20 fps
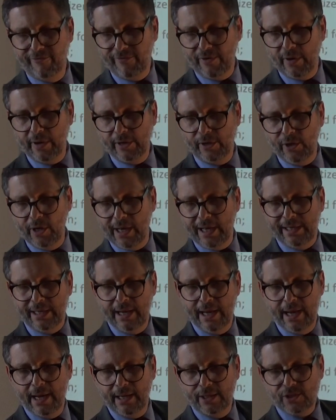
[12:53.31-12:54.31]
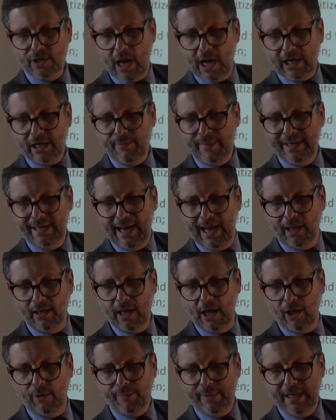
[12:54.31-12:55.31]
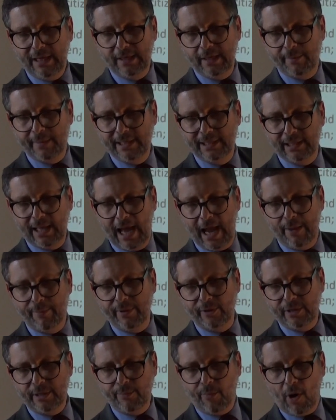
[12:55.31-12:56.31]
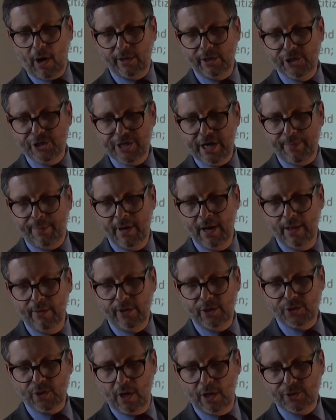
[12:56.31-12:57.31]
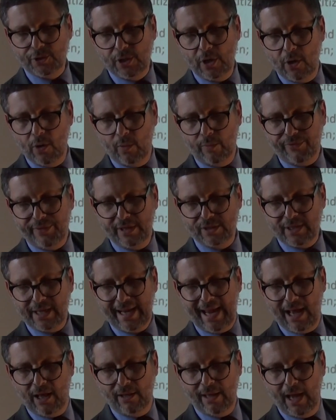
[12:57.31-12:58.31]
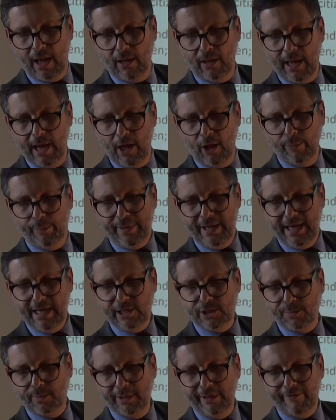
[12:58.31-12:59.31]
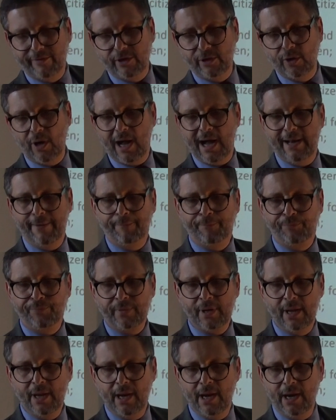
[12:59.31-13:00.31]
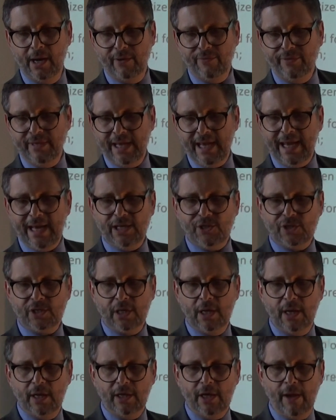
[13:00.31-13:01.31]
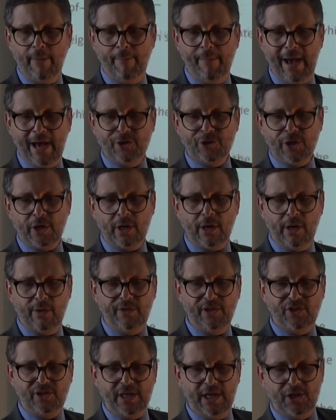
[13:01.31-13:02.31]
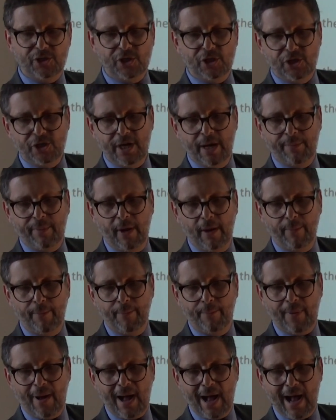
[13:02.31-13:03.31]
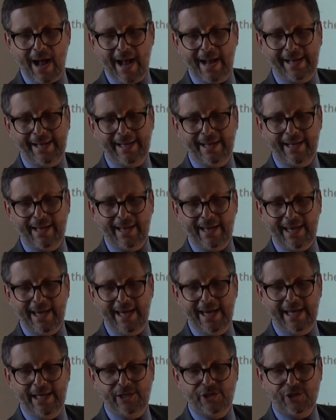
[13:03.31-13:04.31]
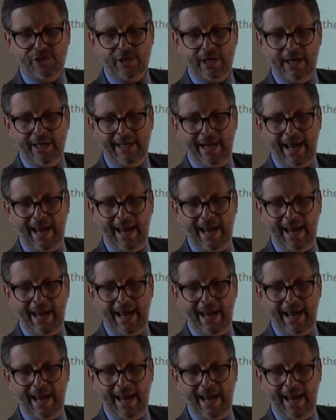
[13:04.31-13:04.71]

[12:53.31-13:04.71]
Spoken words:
Very good. It's not going to be an LLP, limited liability partnership. There's also things like LLLPs, believe it or not. These, you measure the citizenship by each and